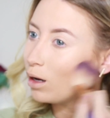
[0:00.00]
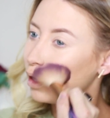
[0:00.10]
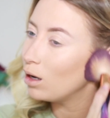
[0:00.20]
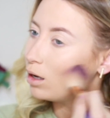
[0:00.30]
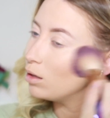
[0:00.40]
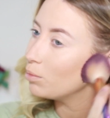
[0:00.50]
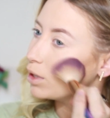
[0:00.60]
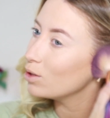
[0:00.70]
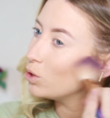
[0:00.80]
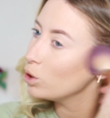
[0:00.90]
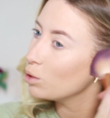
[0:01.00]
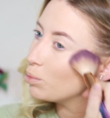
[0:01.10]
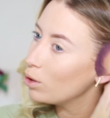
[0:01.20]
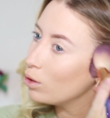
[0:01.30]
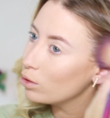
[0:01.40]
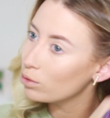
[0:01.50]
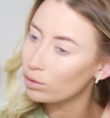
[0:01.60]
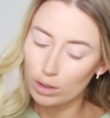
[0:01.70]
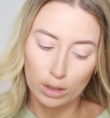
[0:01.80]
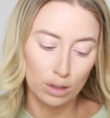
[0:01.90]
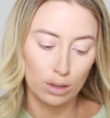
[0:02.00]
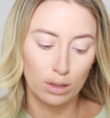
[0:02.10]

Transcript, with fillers: up my cheekbones.